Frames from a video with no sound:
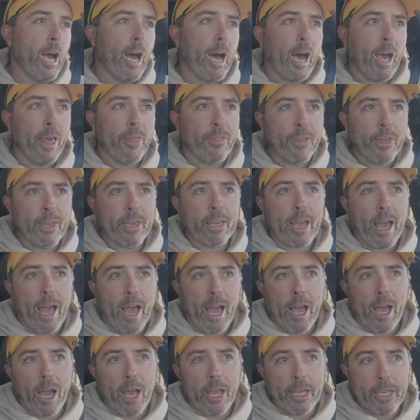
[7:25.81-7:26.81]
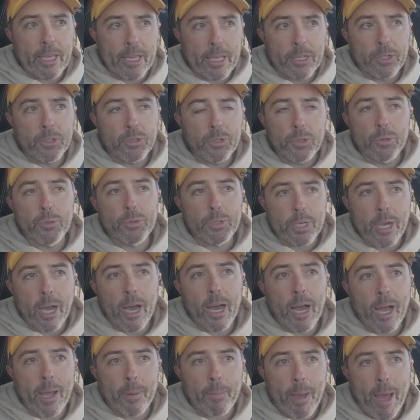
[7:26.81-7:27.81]
I think in due
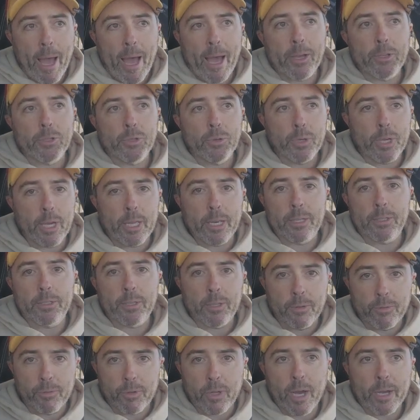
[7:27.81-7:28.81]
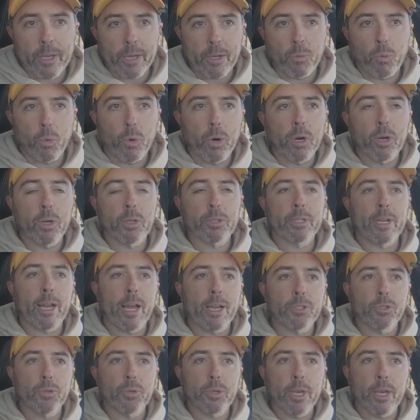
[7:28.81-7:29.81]
time, as you get into the vlogging world and
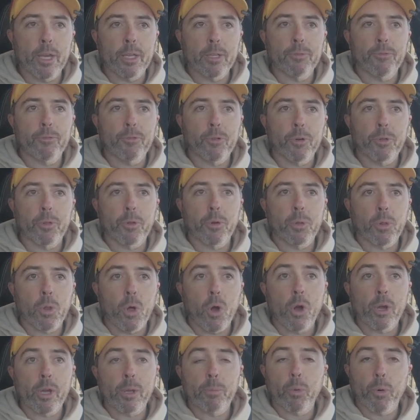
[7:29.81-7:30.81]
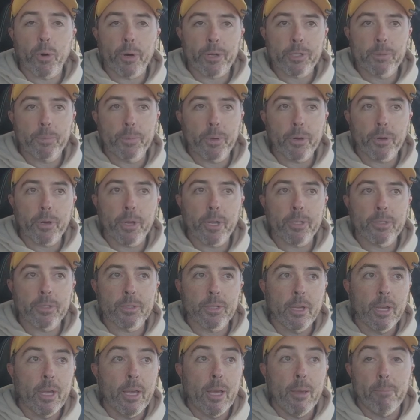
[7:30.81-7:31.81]
as you get further along and more
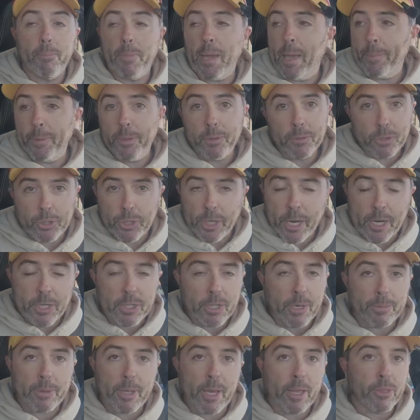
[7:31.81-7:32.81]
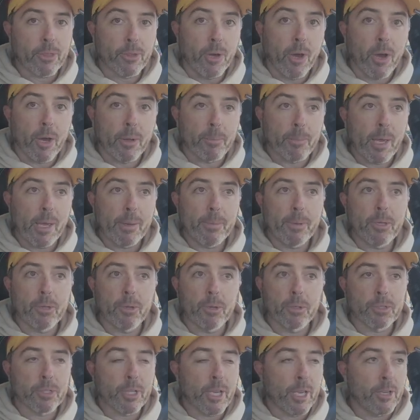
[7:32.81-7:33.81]
experienced, maybe you'll change up that thought. Maybe
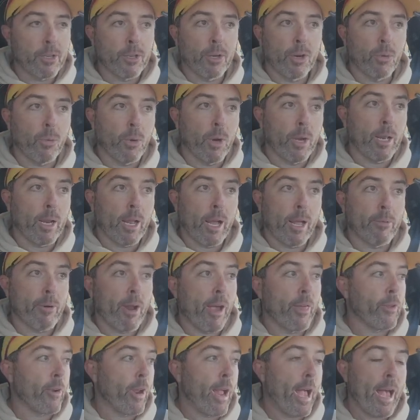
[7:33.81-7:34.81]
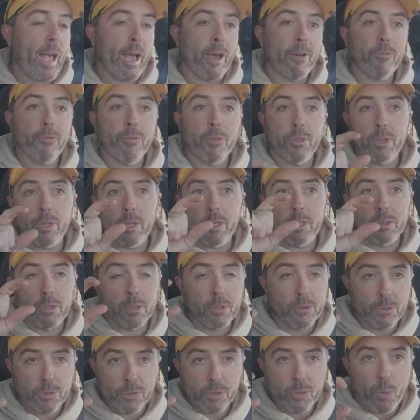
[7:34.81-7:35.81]
you'll say, you know what, I'd rather have the
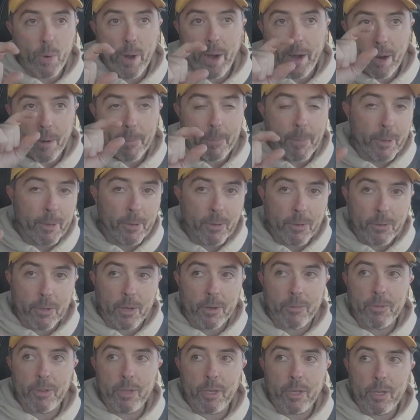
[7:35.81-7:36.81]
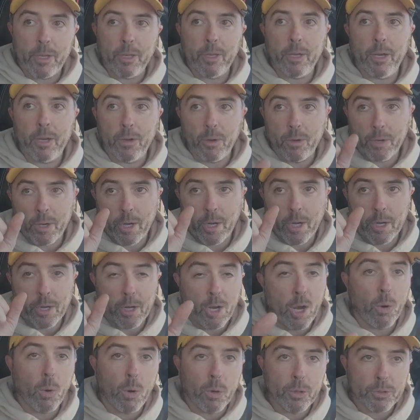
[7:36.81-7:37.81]
little square pill of the
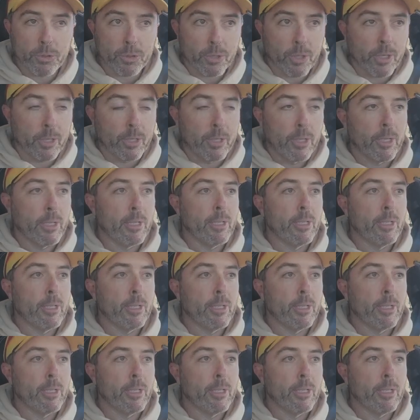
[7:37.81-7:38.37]
Go Ultra